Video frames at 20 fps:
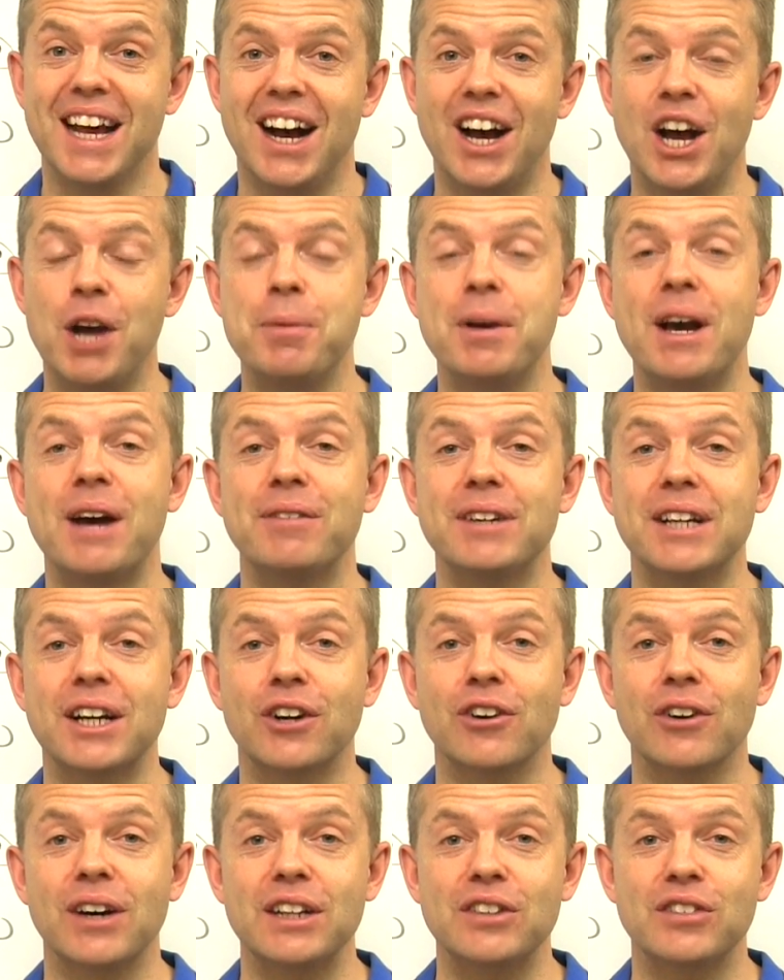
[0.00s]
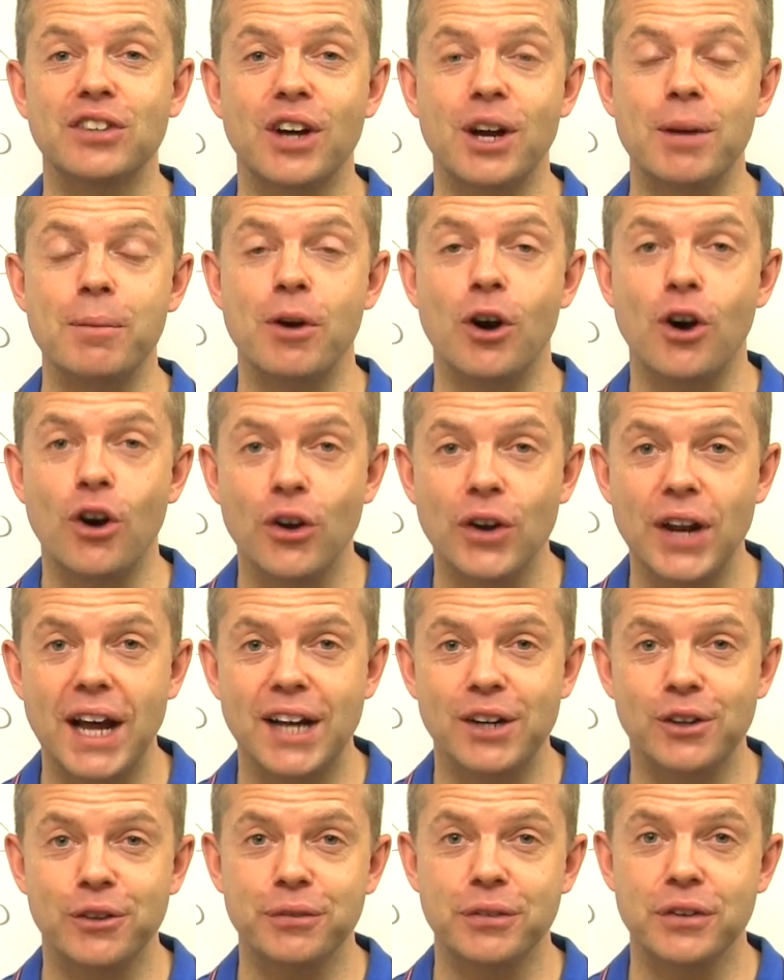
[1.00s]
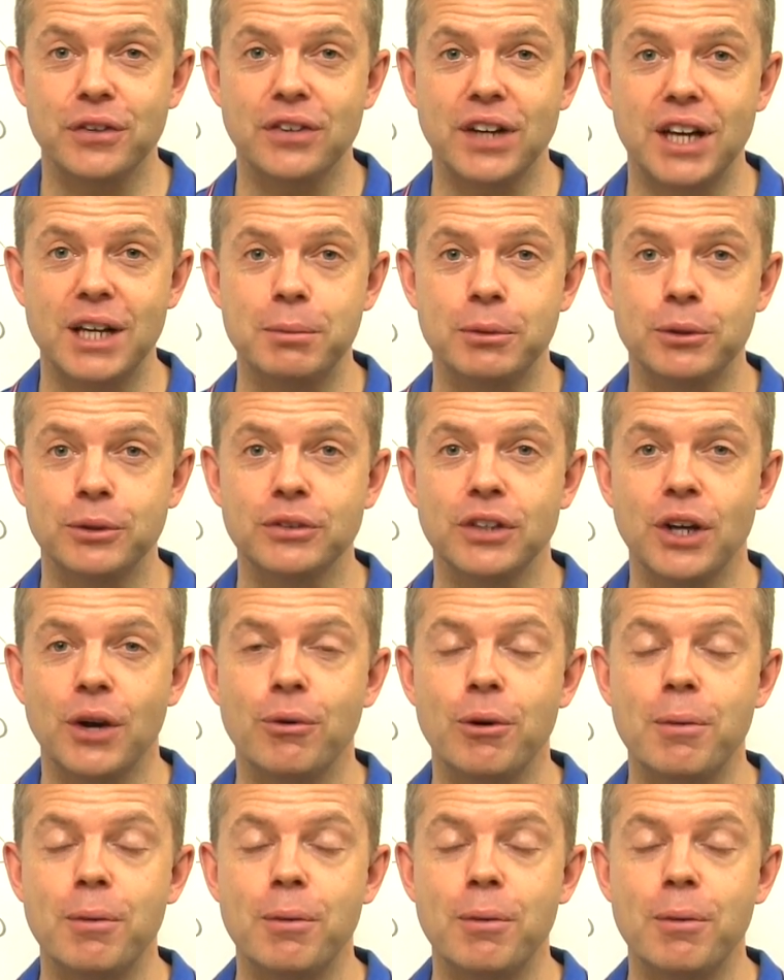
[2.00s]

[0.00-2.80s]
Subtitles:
I hope you're having a great time on and off the tables.